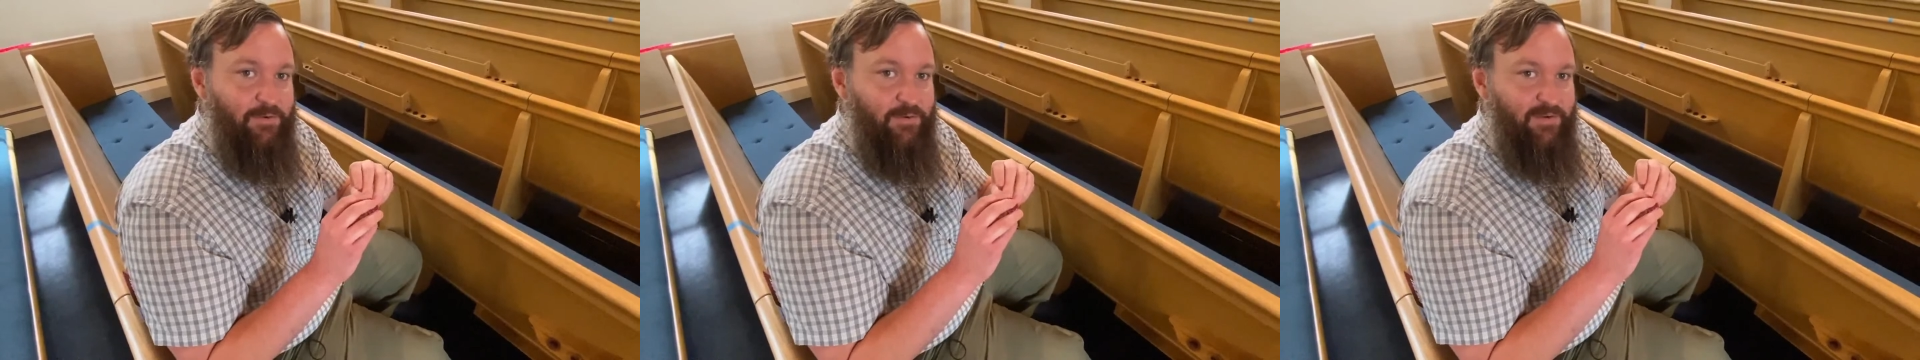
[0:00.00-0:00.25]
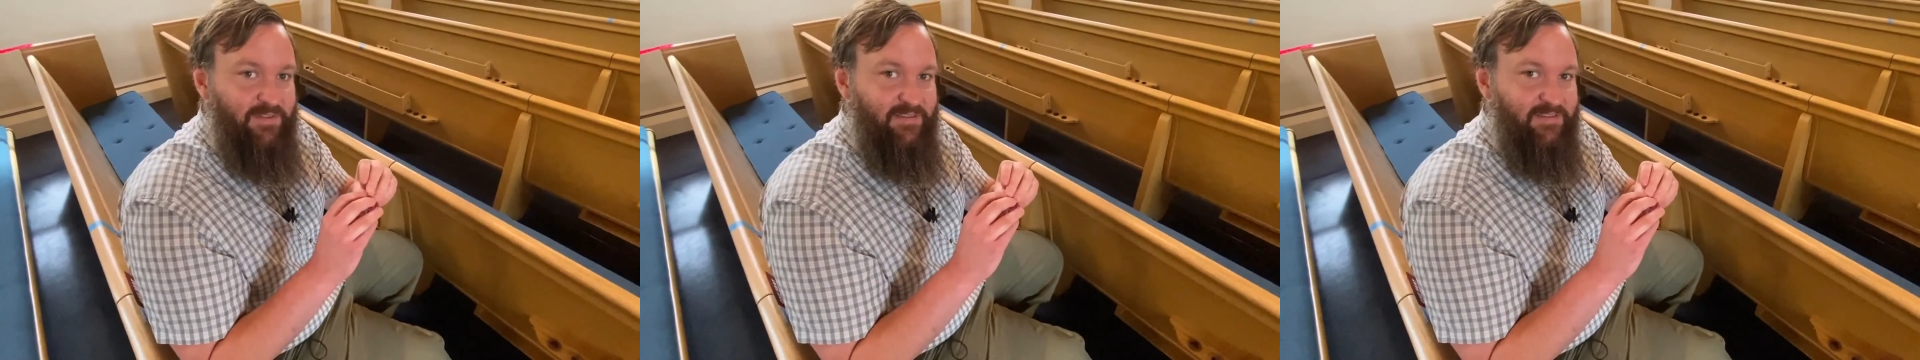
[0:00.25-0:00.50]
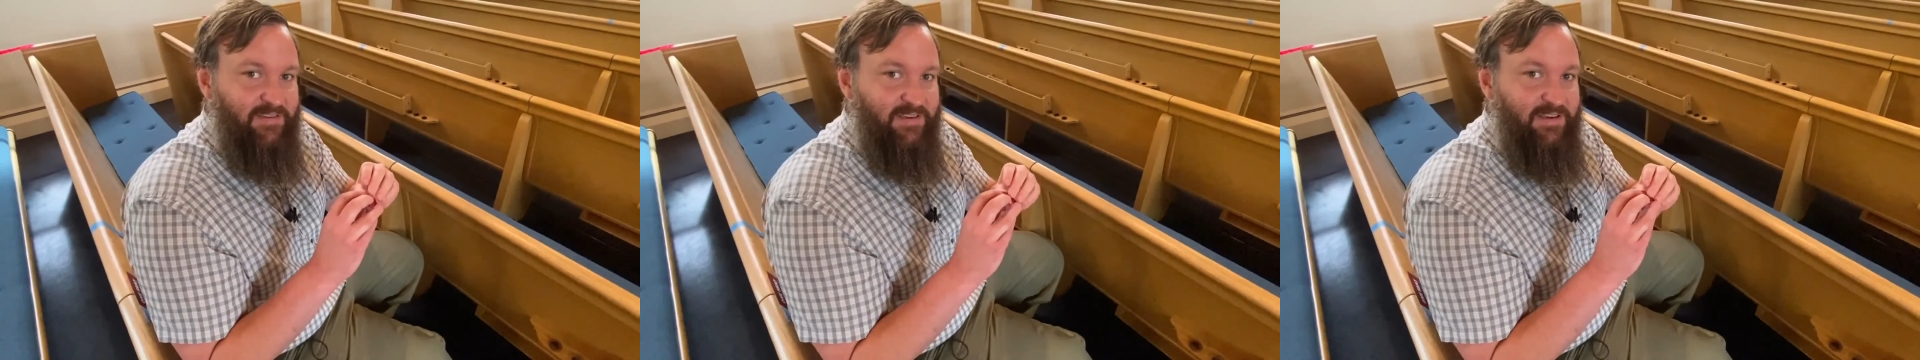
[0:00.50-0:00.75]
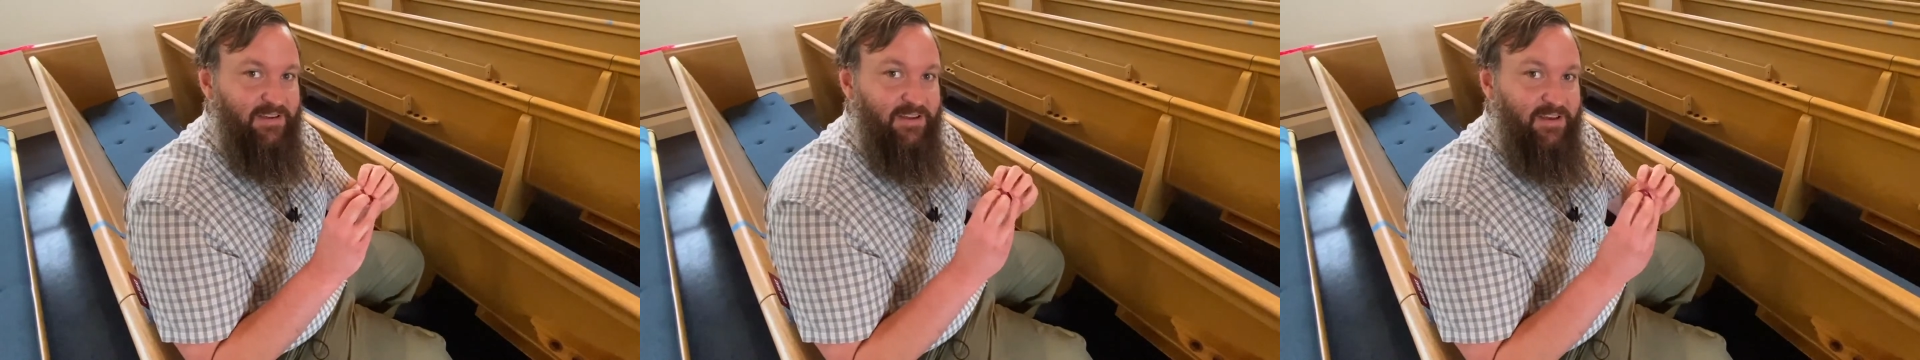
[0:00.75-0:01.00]
doing this to
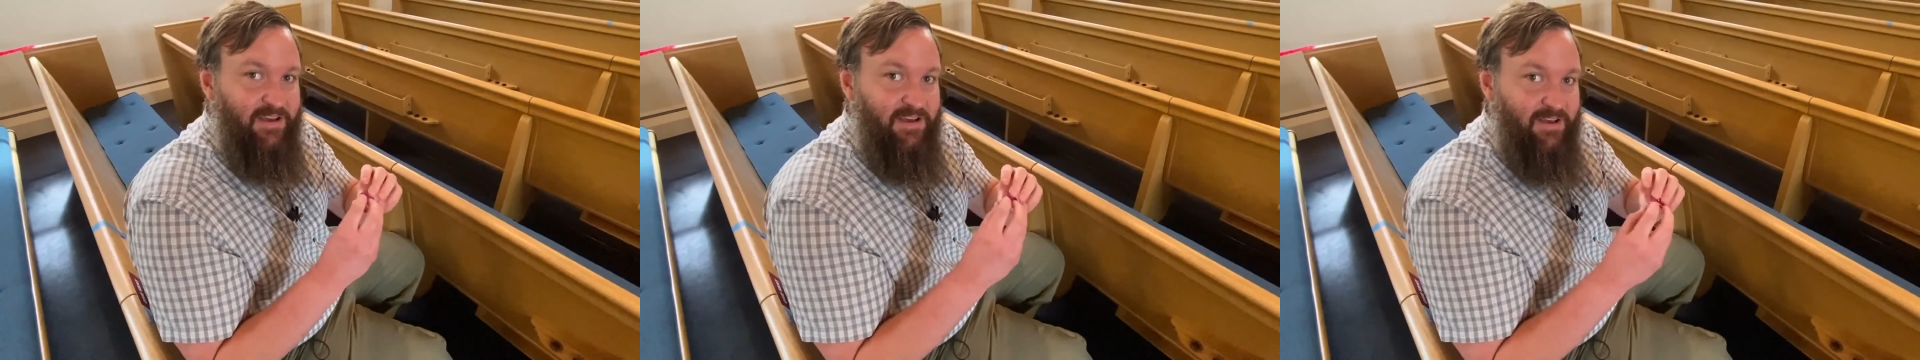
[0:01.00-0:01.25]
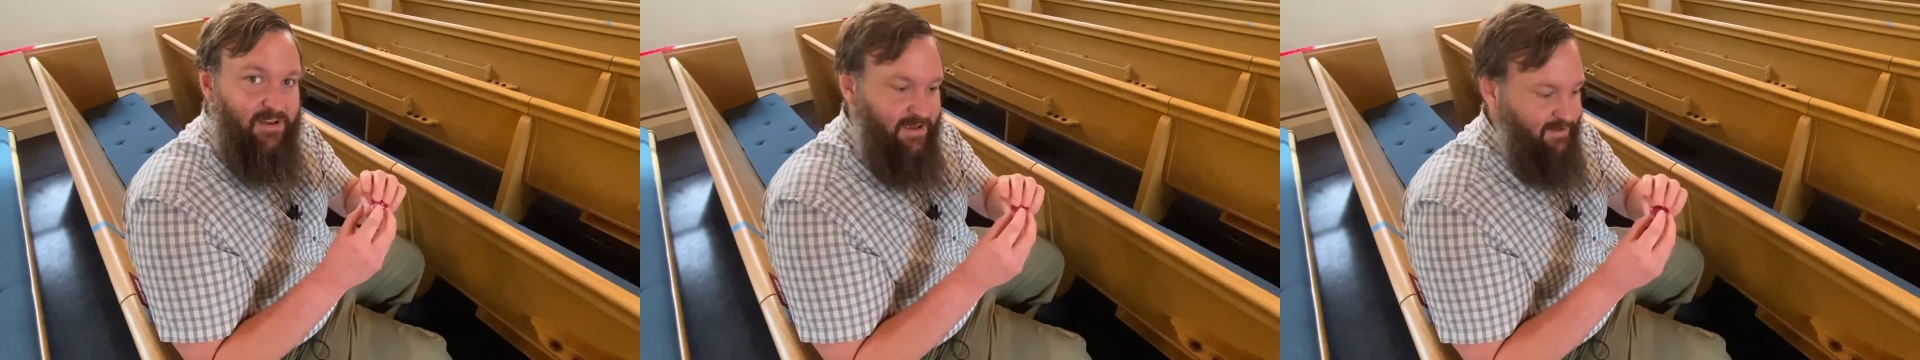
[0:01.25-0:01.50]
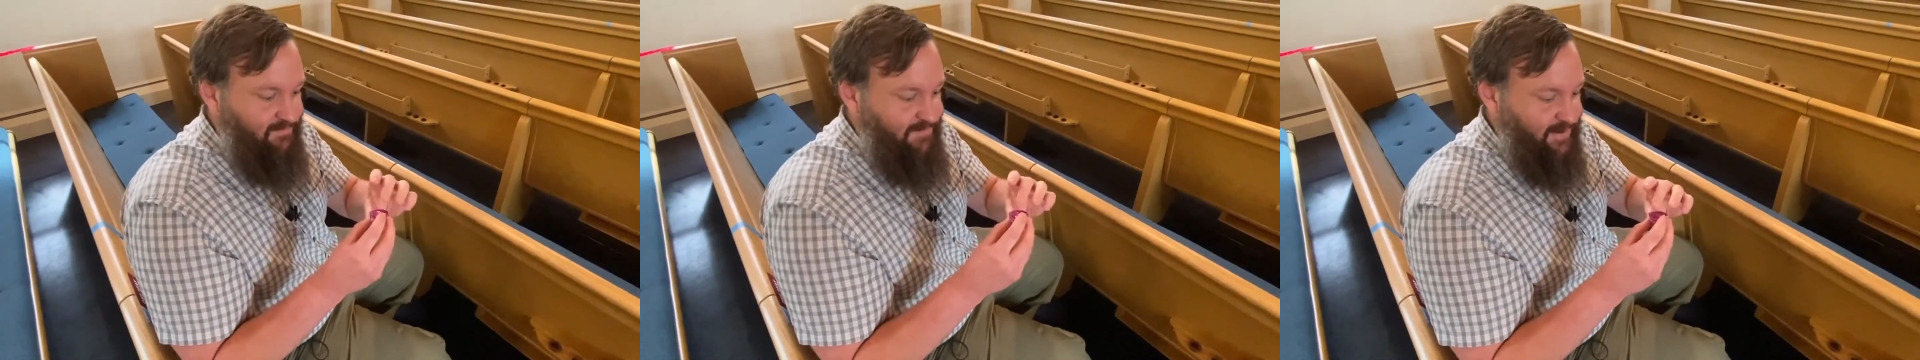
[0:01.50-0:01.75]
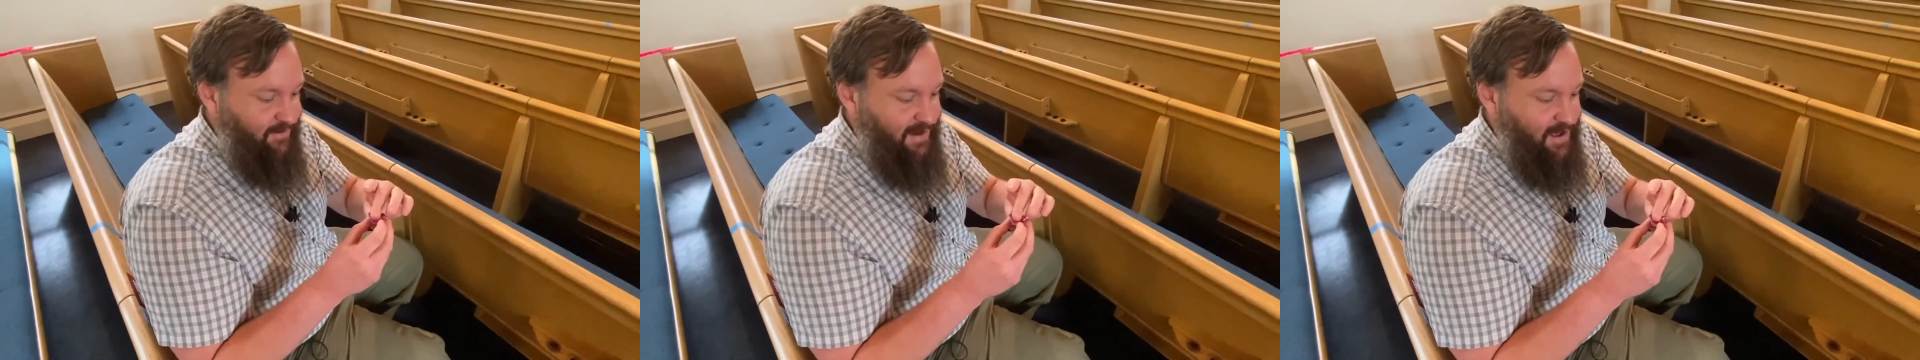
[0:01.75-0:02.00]
get it
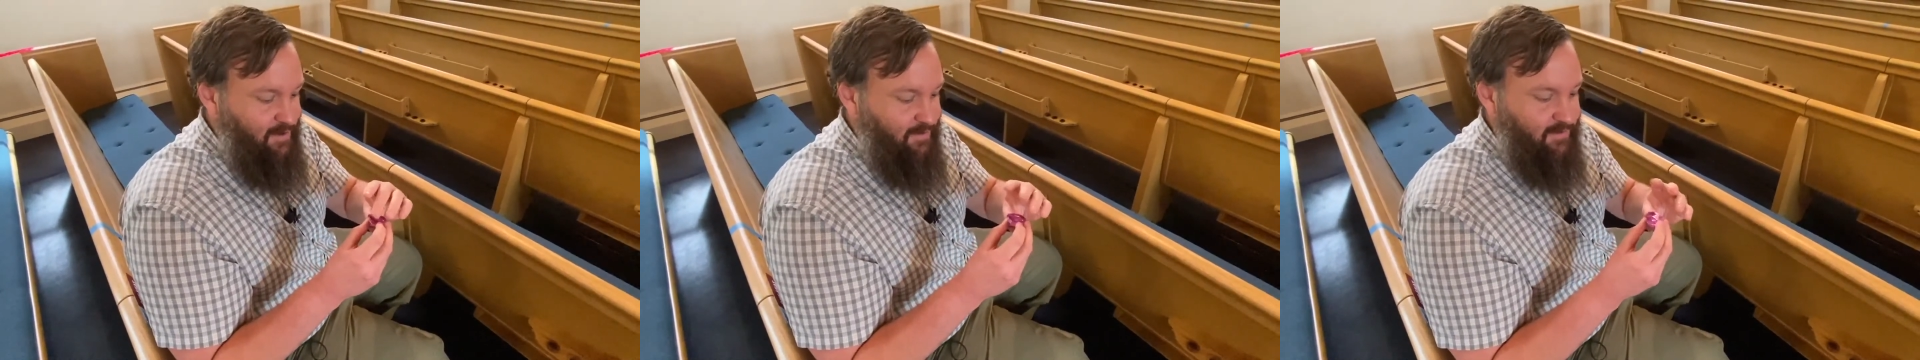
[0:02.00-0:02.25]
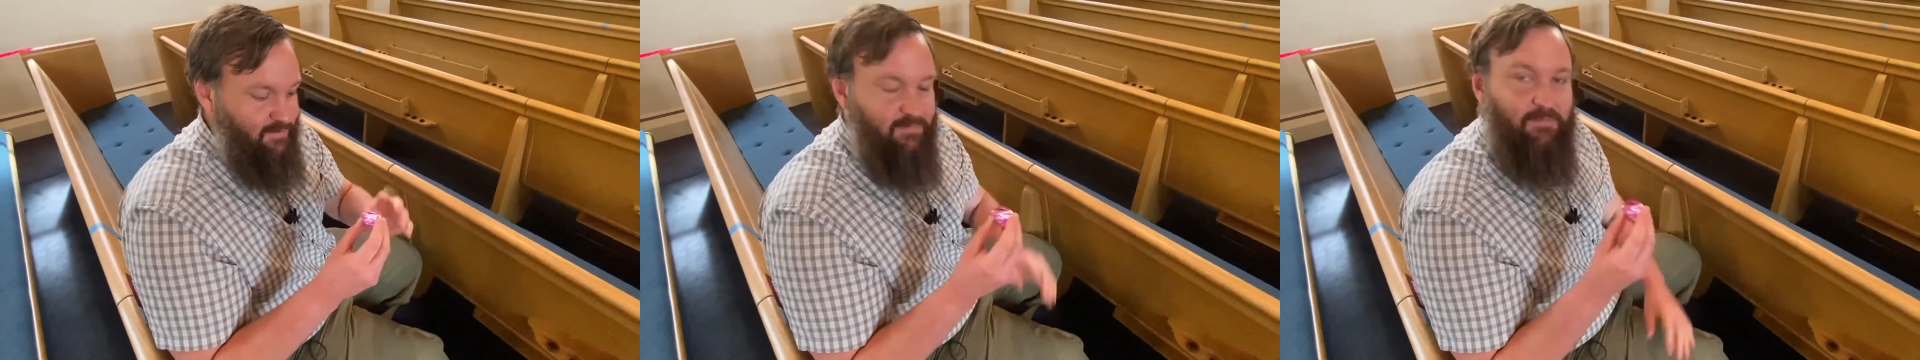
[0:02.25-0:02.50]
figured out